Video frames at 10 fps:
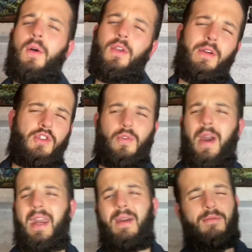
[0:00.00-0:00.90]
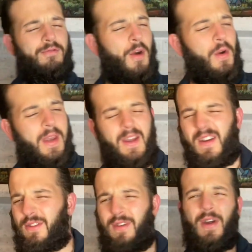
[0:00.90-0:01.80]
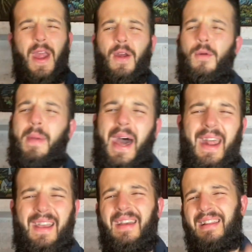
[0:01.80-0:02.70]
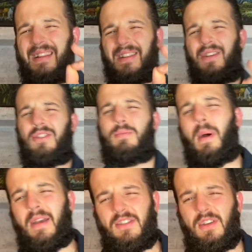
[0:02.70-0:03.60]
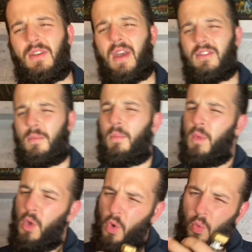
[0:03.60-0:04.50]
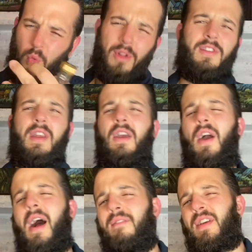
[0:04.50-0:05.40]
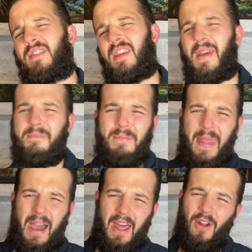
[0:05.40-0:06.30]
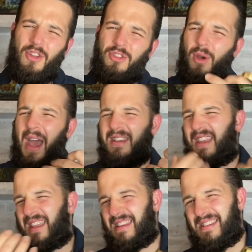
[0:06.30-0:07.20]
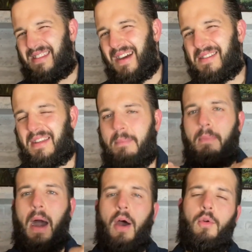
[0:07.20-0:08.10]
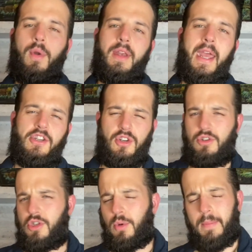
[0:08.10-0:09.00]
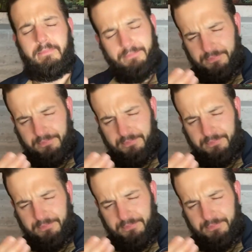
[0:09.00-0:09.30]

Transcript: You have geranium fir in here. It's very aromatic, little spicy. You got some woods in here, obviously. It also has like this dusty powdery nature to it.